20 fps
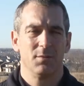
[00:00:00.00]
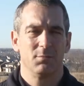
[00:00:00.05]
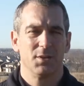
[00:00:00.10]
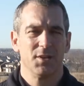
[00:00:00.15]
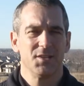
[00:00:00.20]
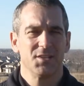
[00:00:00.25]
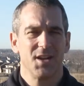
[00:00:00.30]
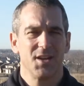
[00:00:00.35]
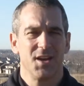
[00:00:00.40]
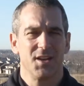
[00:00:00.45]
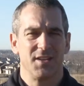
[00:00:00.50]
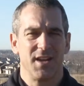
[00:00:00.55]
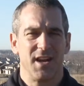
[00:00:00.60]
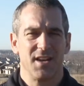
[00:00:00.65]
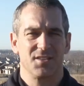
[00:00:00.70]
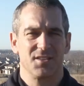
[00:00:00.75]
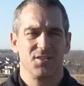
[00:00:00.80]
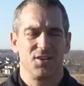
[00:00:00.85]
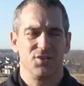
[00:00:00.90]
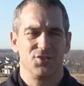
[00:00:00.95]
please
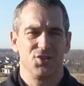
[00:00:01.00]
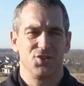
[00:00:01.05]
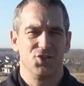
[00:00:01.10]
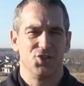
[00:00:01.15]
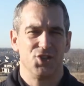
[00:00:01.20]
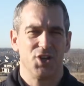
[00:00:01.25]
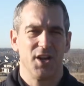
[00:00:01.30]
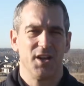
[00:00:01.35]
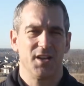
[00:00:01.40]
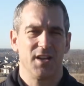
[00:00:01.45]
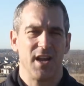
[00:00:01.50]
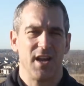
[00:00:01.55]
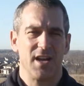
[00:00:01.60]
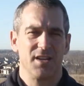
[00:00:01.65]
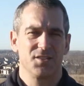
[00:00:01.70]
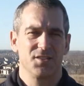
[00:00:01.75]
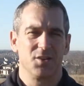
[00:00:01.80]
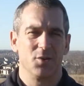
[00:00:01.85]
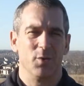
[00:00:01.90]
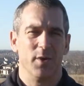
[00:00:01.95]
contact Sergeant Jay
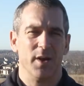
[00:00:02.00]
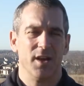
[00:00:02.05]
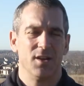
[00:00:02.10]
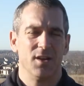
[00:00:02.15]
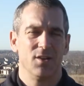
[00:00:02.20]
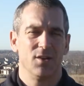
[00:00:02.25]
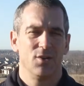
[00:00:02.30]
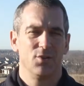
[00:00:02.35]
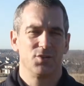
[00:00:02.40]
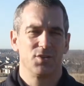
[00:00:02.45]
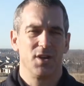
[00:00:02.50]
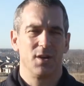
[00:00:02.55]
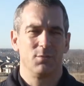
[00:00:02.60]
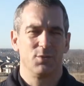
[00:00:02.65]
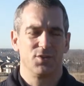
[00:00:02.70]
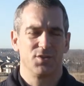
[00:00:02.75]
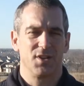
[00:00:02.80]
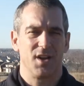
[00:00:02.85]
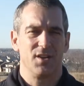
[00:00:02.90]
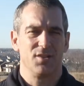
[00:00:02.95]
Castingway, whose
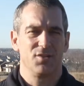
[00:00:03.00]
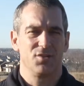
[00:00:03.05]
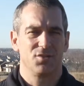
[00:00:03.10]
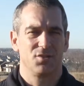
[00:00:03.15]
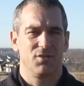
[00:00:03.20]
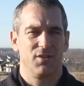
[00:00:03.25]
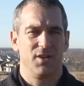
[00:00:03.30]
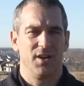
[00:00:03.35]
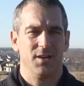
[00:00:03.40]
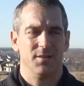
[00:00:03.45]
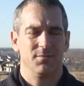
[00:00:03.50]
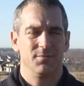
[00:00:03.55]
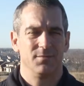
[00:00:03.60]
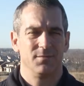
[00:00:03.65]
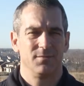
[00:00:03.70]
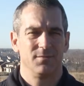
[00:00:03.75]
number is on your screen.